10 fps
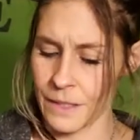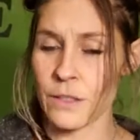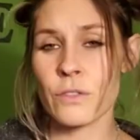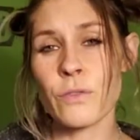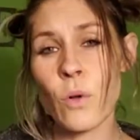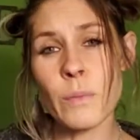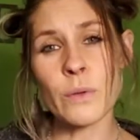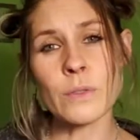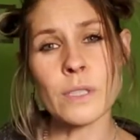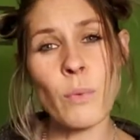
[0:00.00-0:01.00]
the full
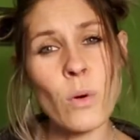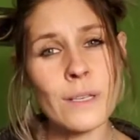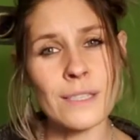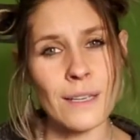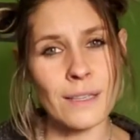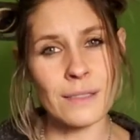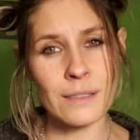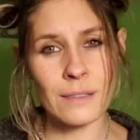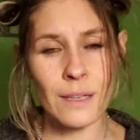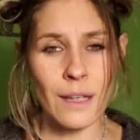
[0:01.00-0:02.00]
moon supports it.
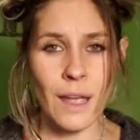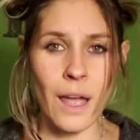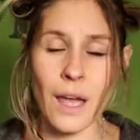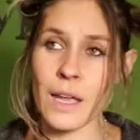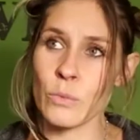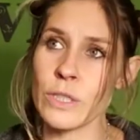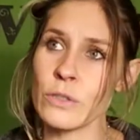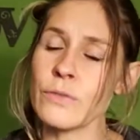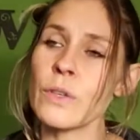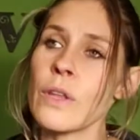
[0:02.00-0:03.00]
And we
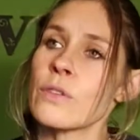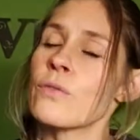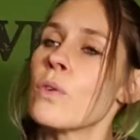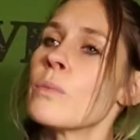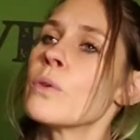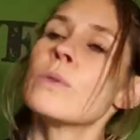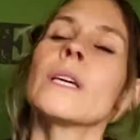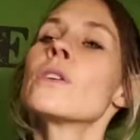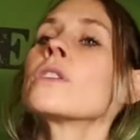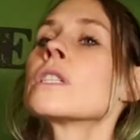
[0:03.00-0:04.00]
do feel those full moon
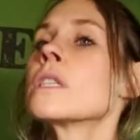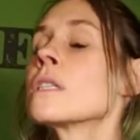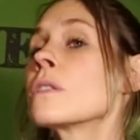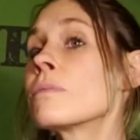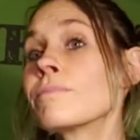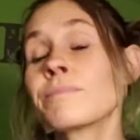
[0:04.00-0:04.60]
energies.